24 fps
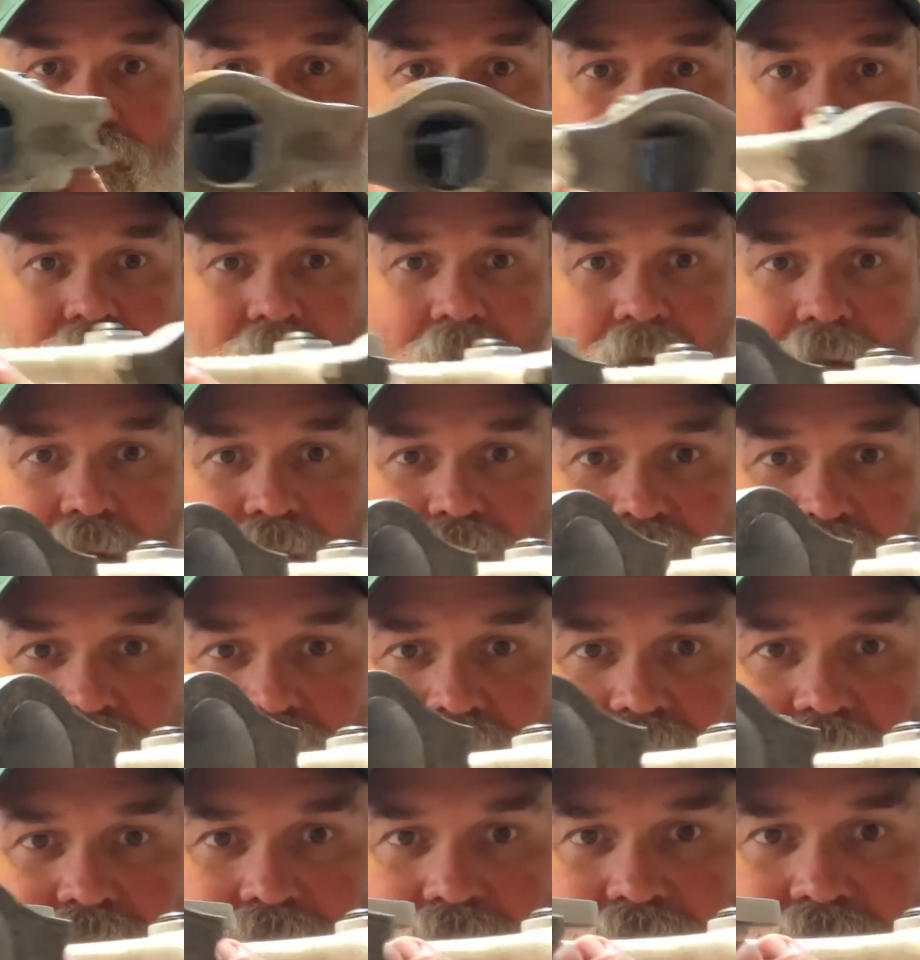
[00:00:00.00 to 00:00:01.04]

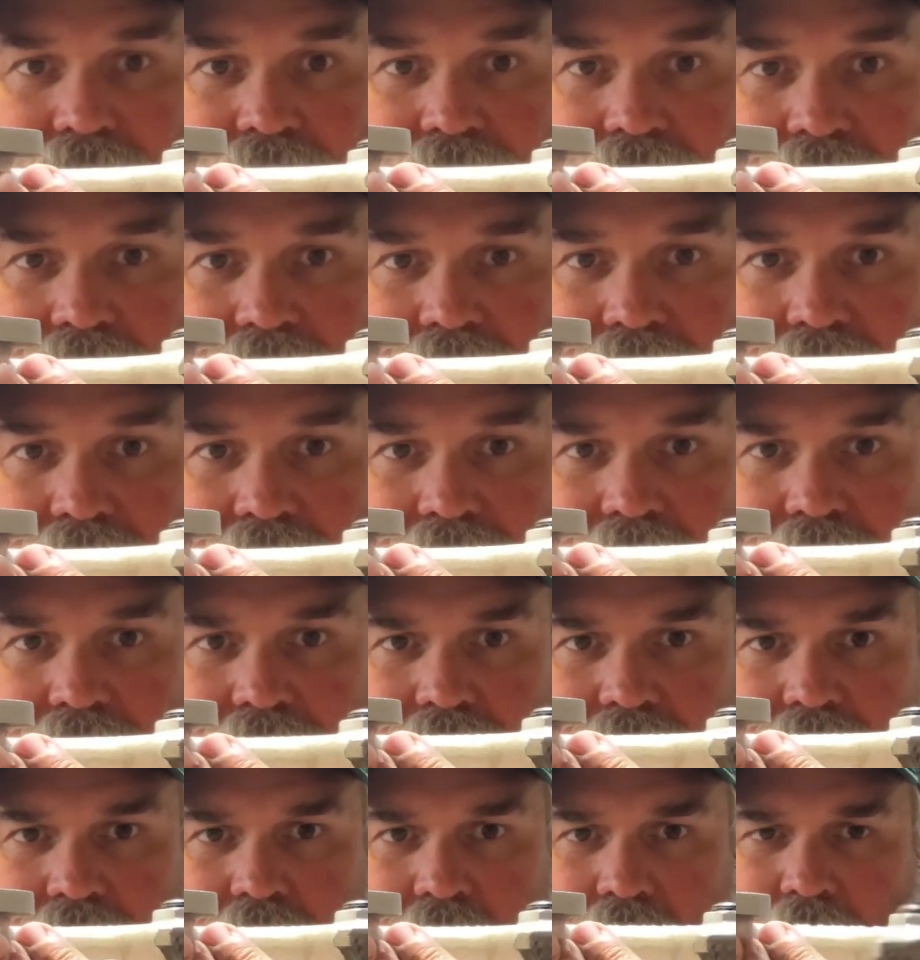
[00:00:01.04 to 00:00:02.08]
that's
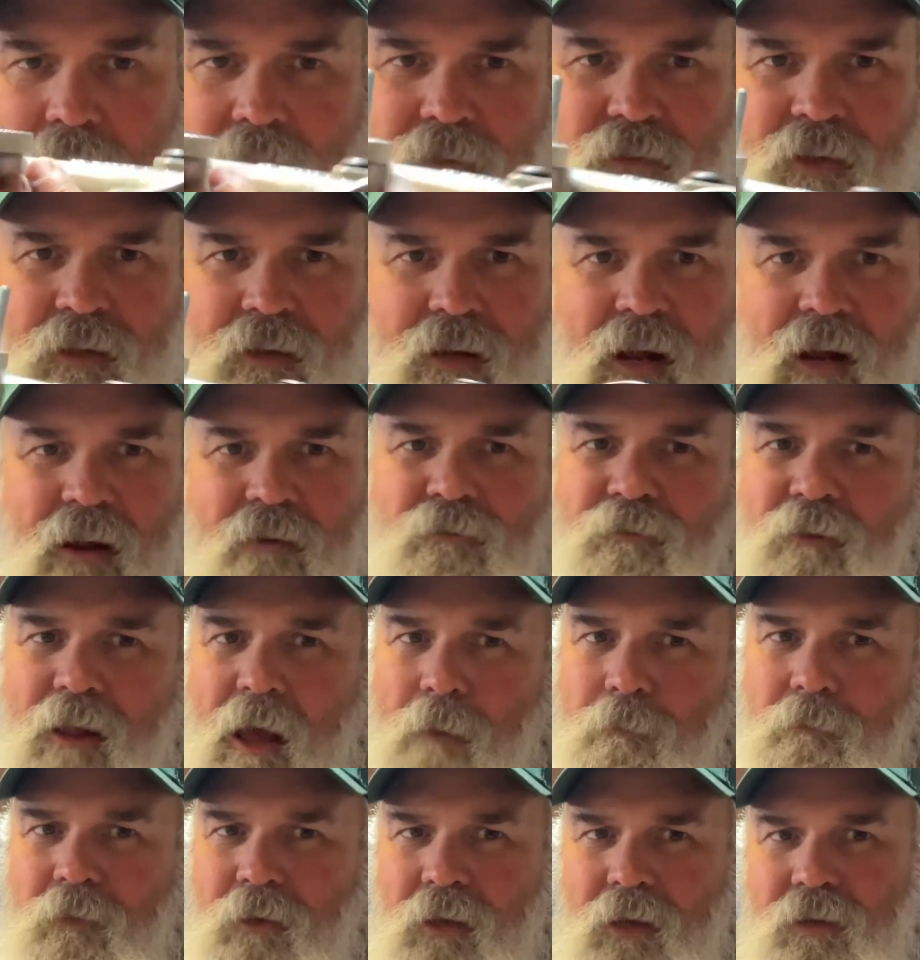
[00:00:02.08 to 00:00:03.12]
actually not a
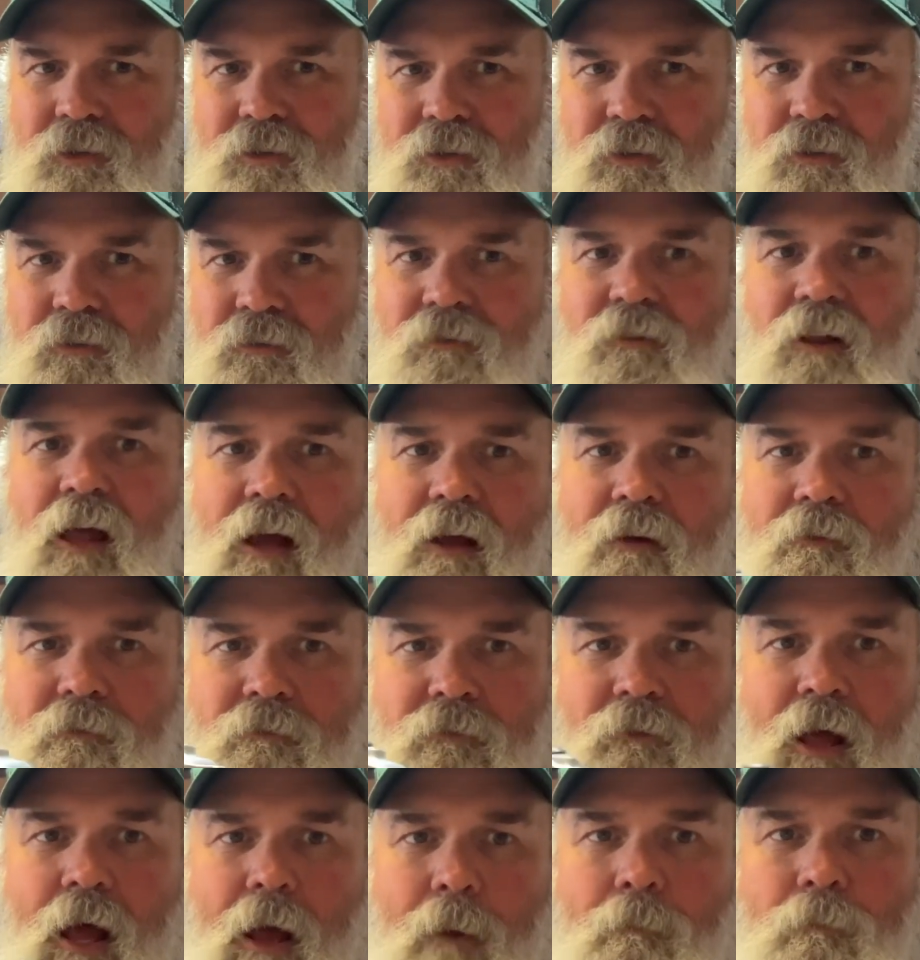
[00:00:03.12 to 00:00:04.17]
flap disc, it's a
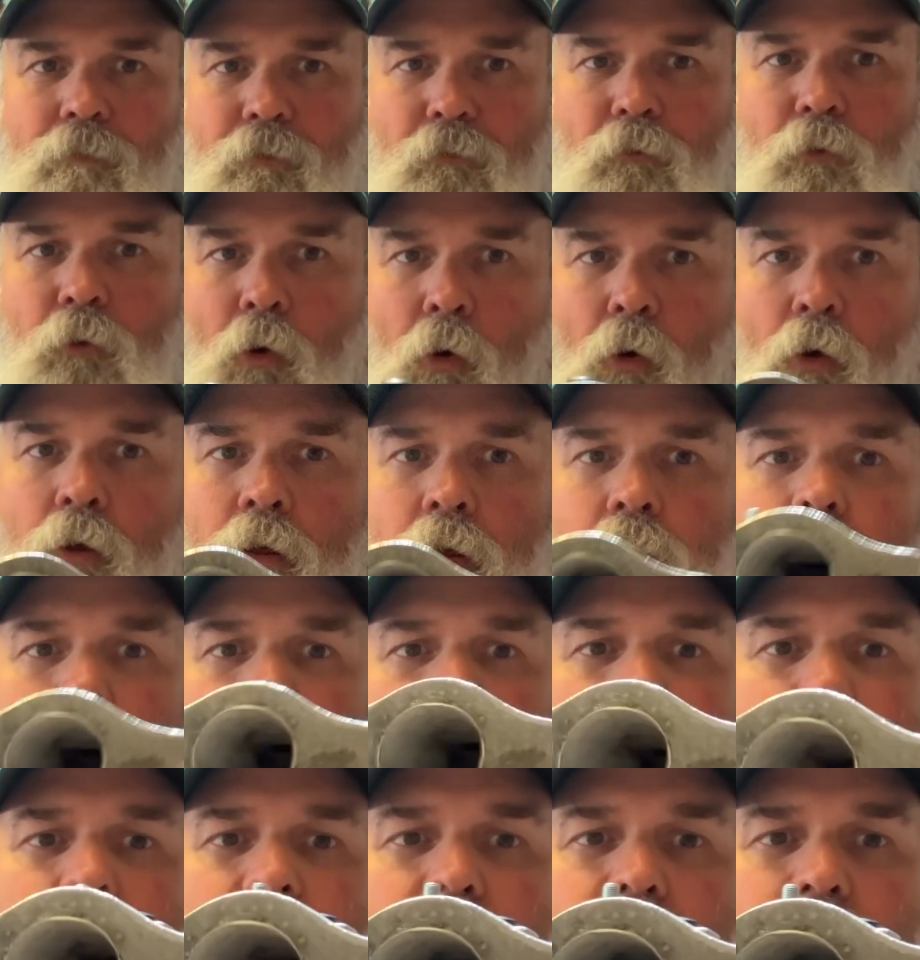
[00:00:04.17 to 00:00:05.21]
flap roll,
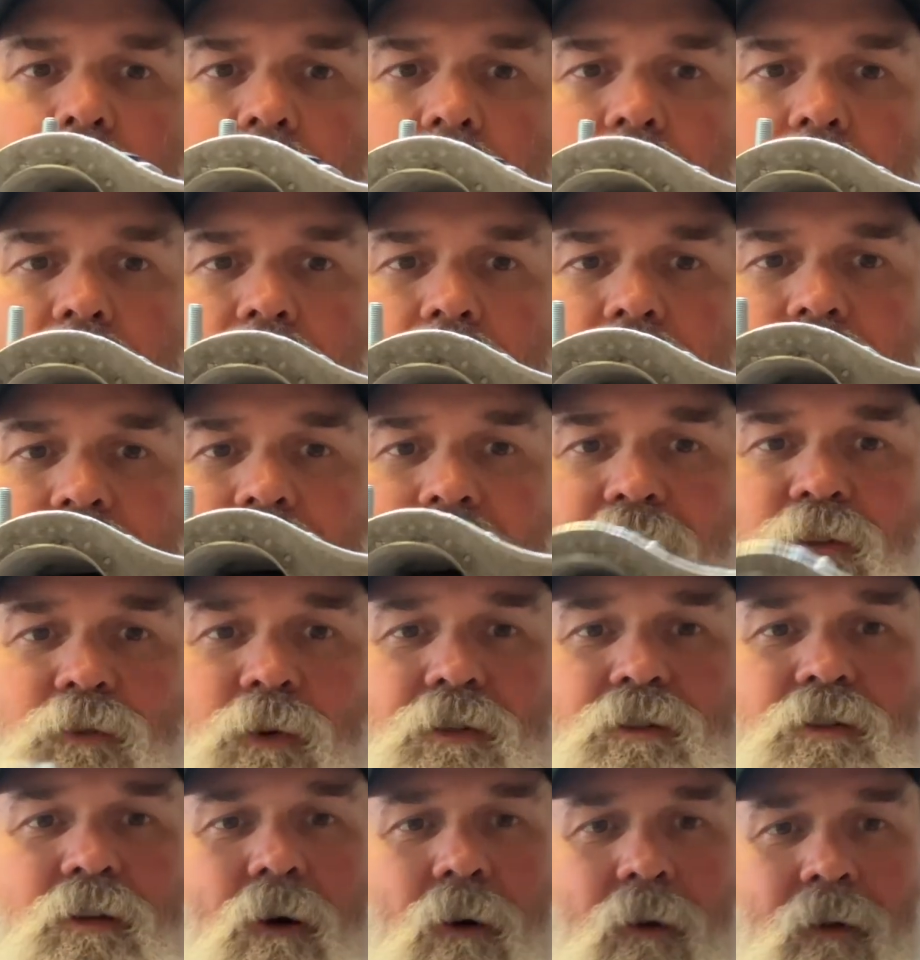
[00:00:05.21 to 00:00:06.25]
but that's
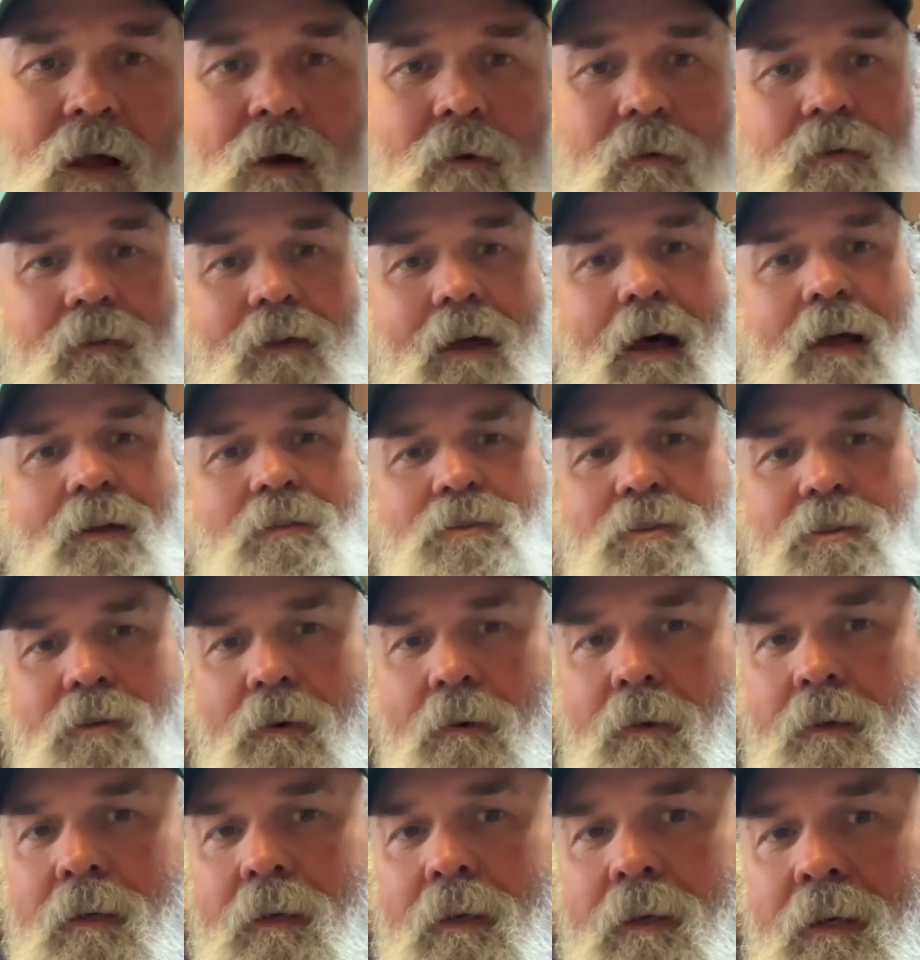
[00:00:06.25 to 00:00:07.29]
what's going on with that.
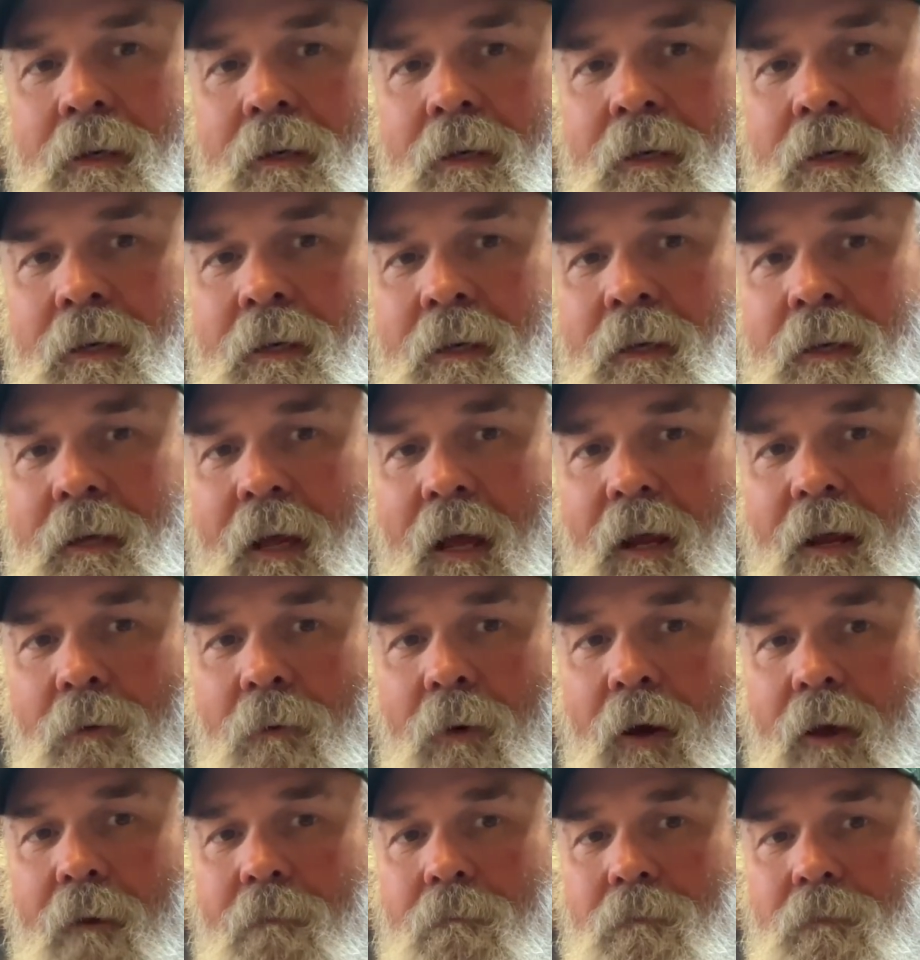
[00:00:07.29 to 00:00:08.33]
So
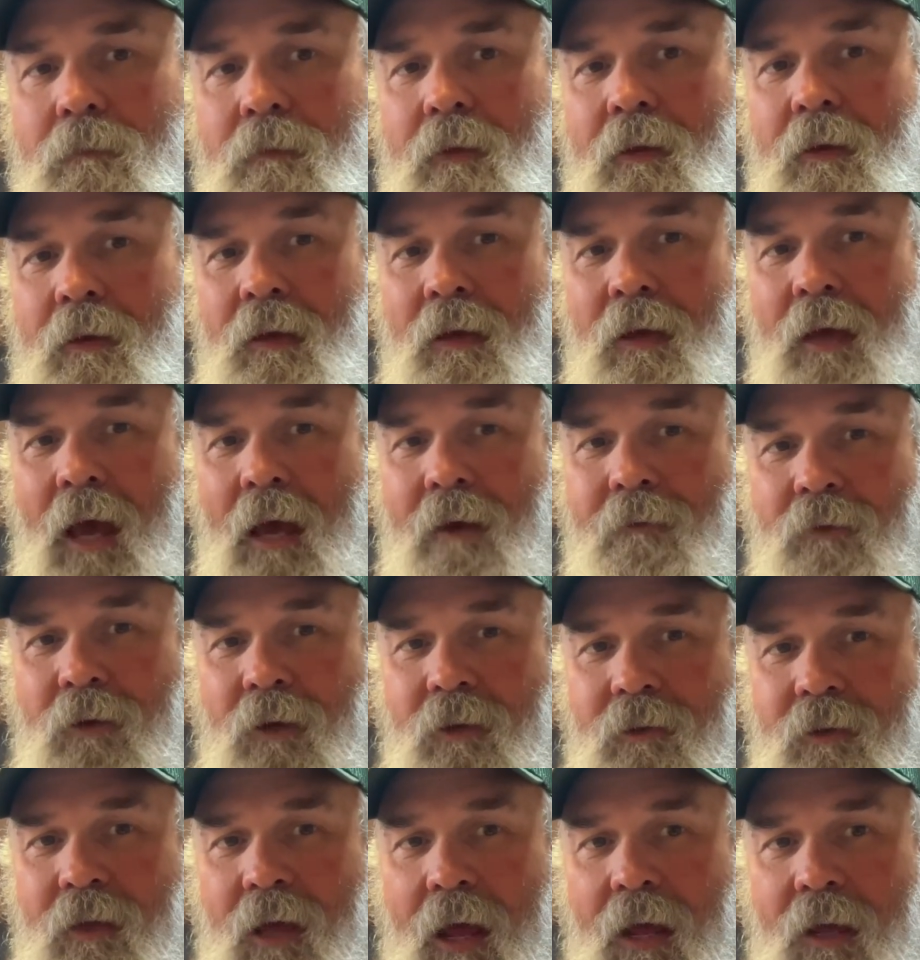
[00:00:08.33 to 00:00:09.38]
anyway, have a
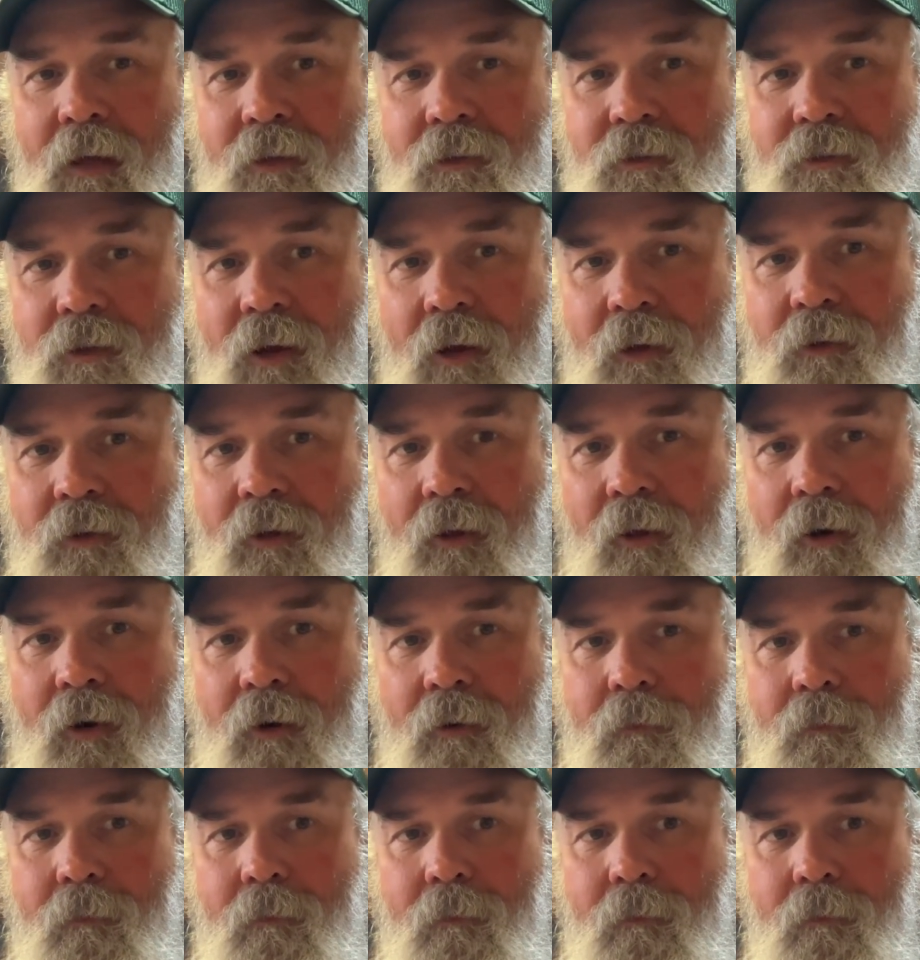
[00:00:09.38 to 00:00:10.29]
good day. Talk to you later.